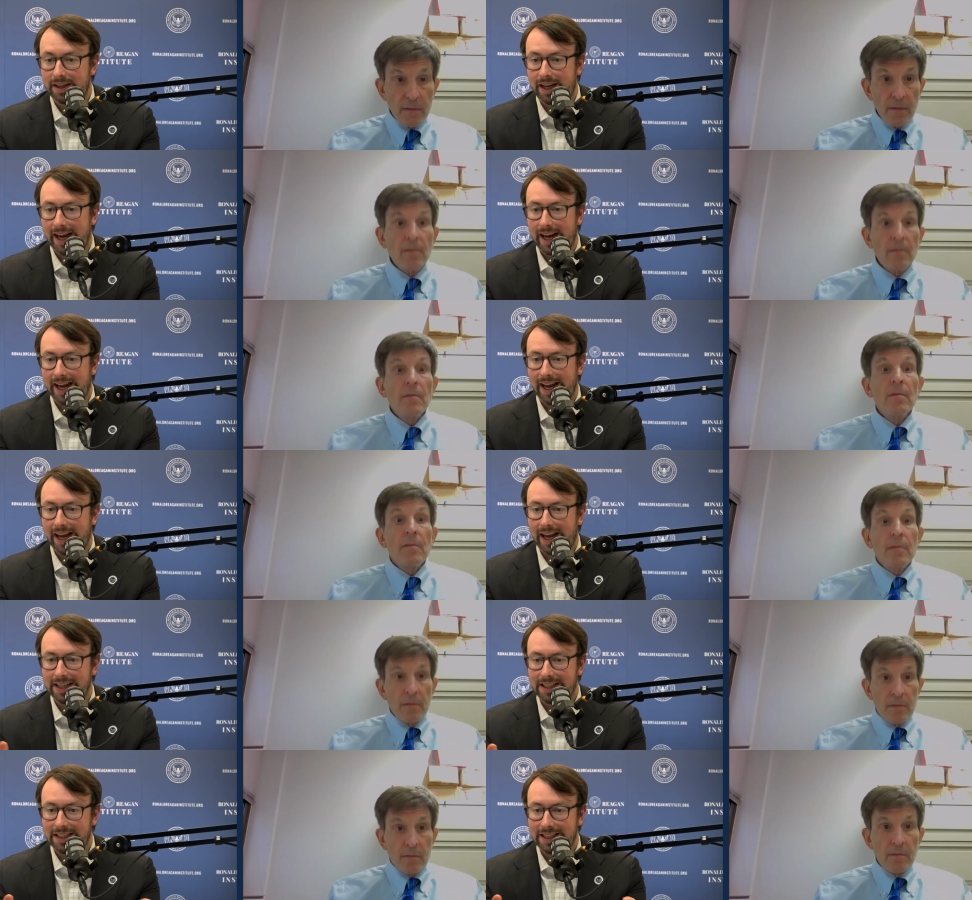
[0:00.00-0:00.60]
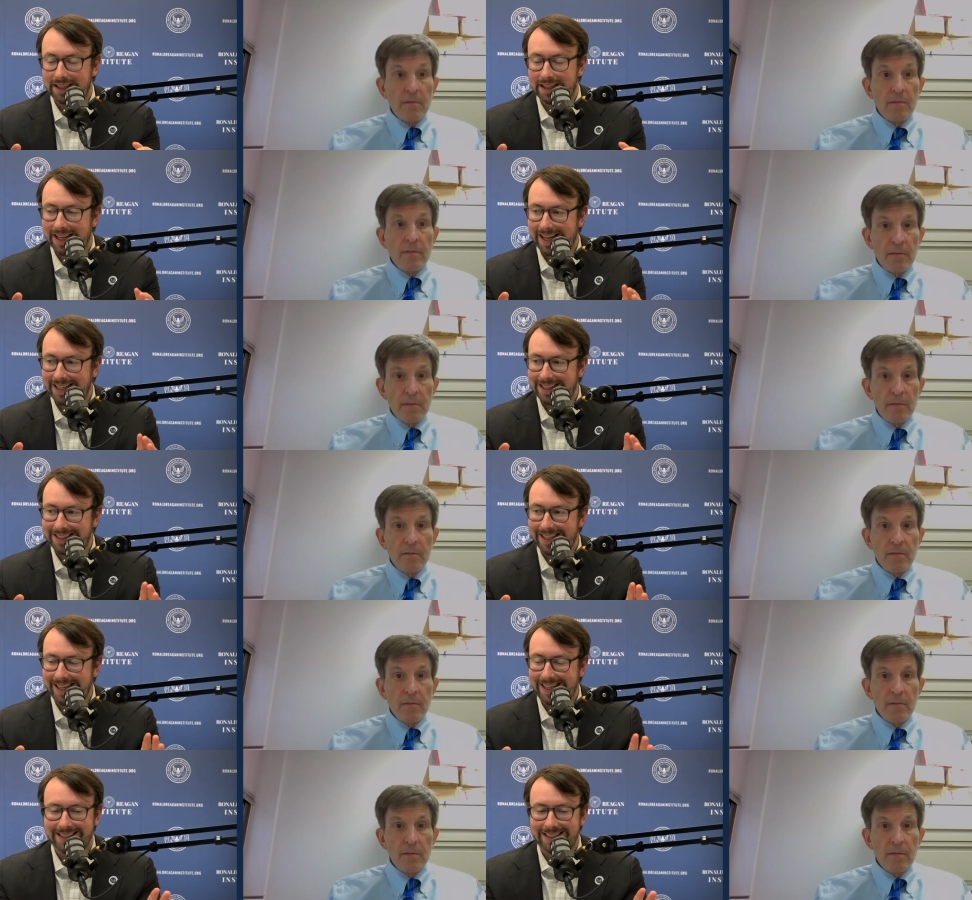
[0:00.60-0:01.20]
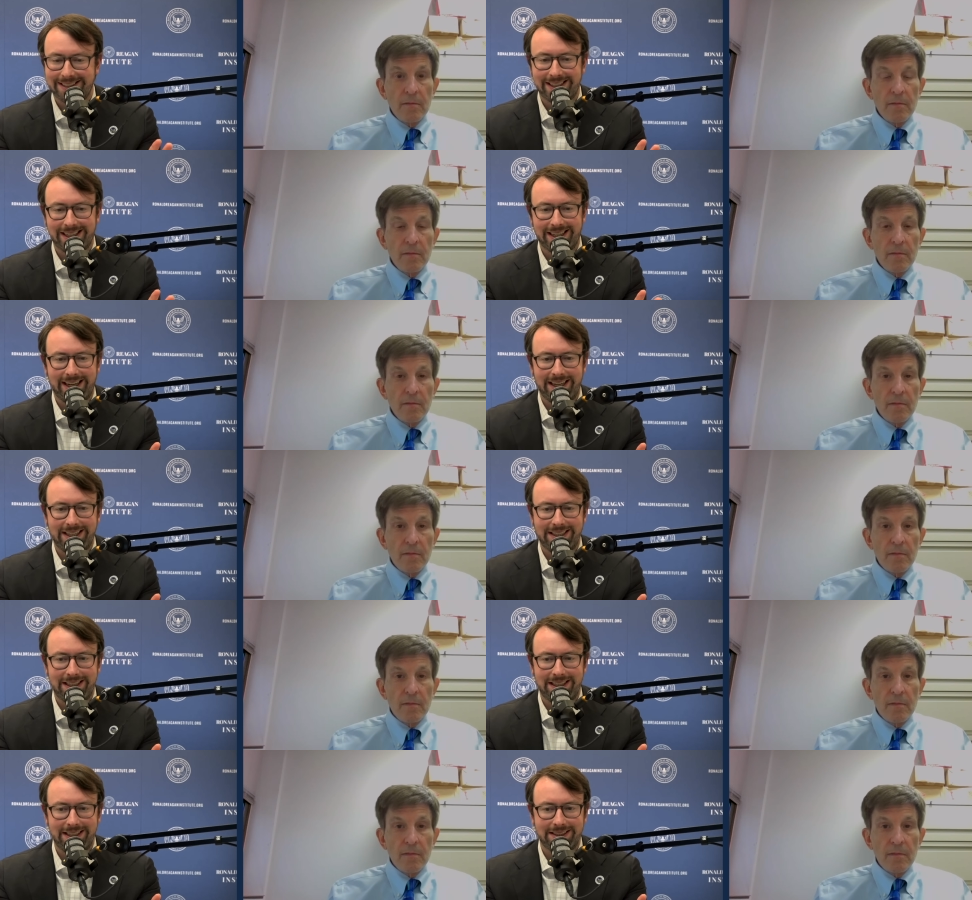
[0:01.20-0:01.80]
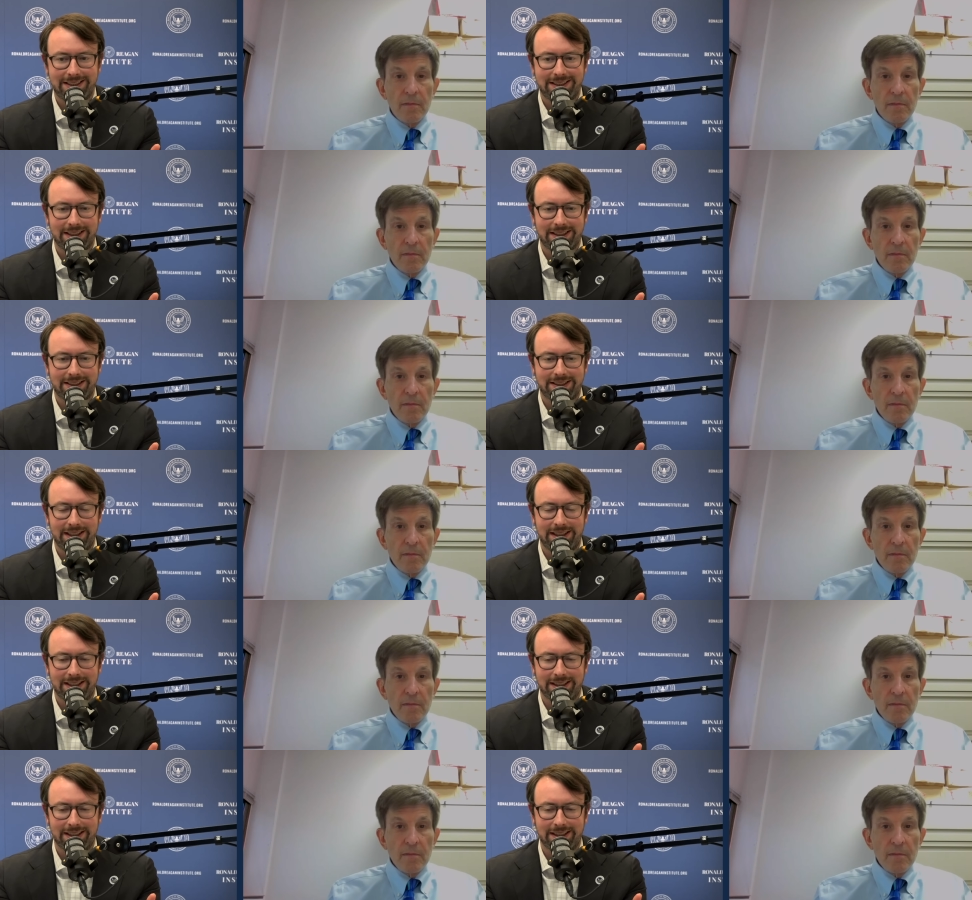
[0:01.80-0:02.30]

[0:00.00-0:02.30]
Speaker 1: And in that data set, 1860 to